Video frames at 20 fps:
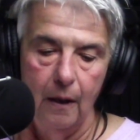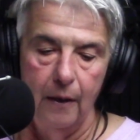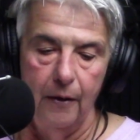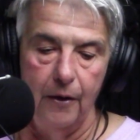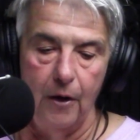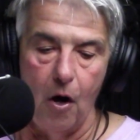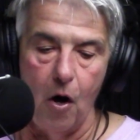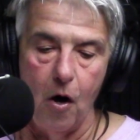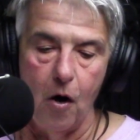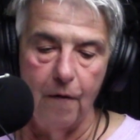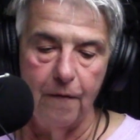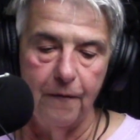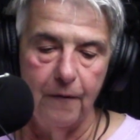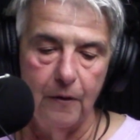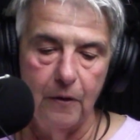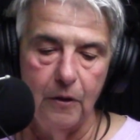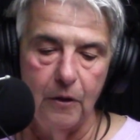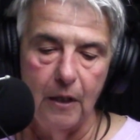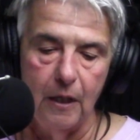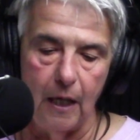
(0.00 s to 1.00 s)
the
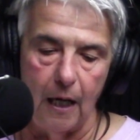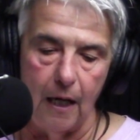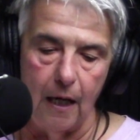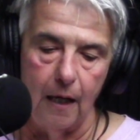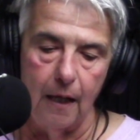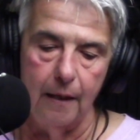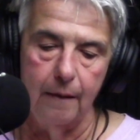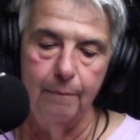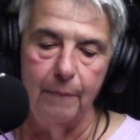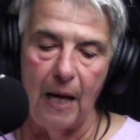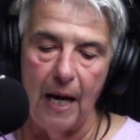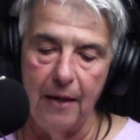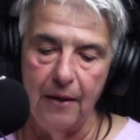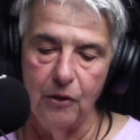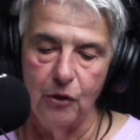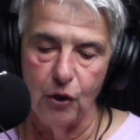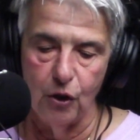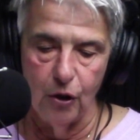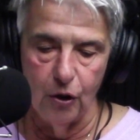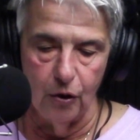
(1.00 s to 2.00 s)
offered to God by the
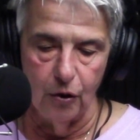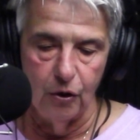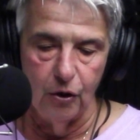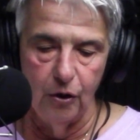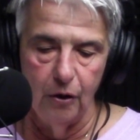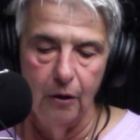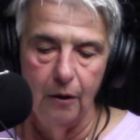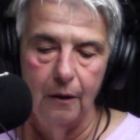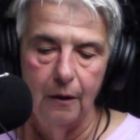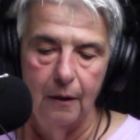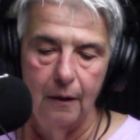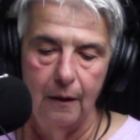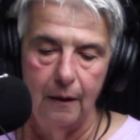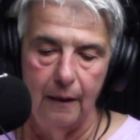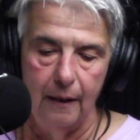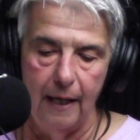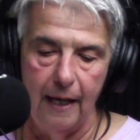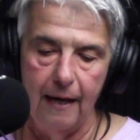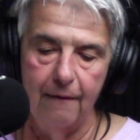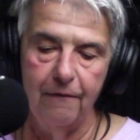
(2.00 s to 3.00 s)
church
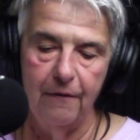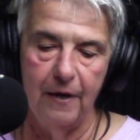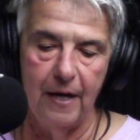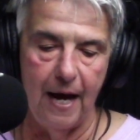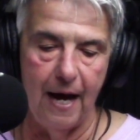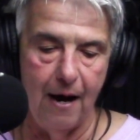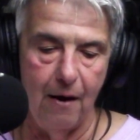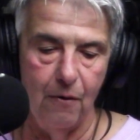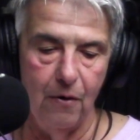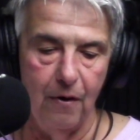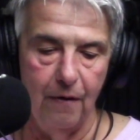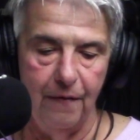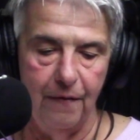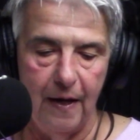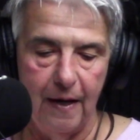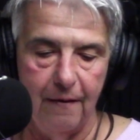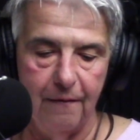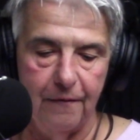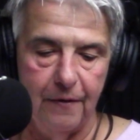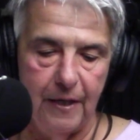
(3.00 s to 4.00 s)
every hour of
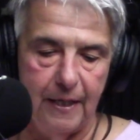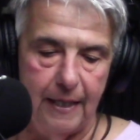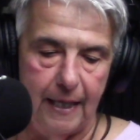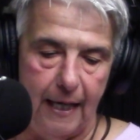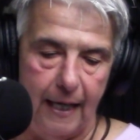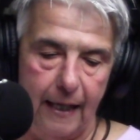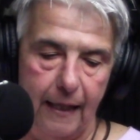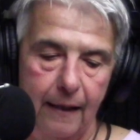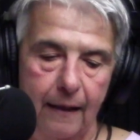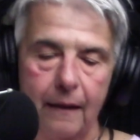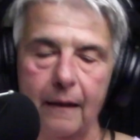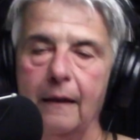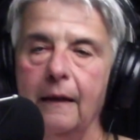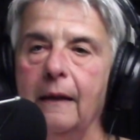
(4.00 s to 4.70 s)
every day.